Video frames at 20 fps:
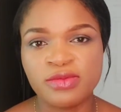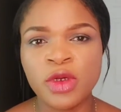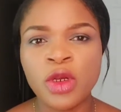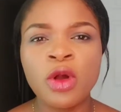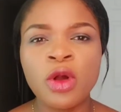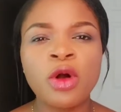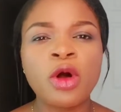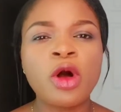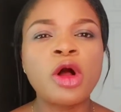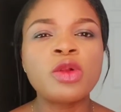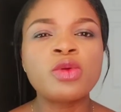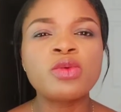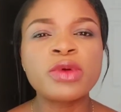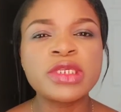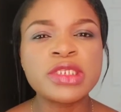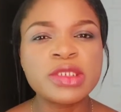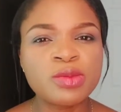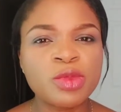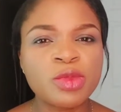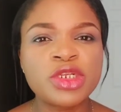Always
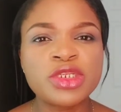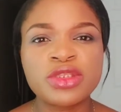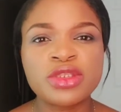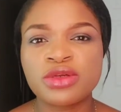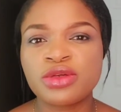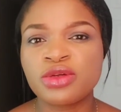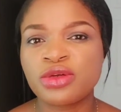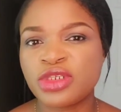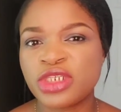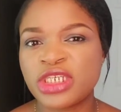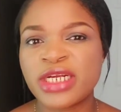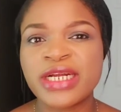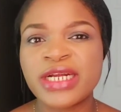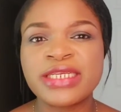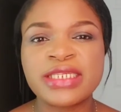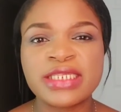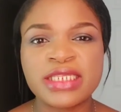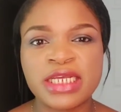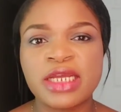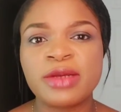monitor your child's
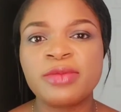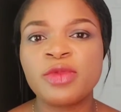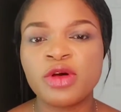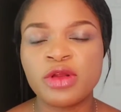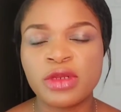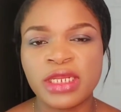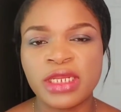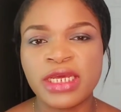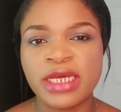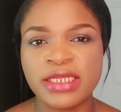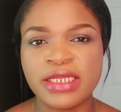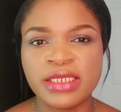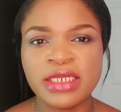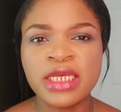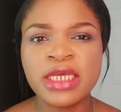time online.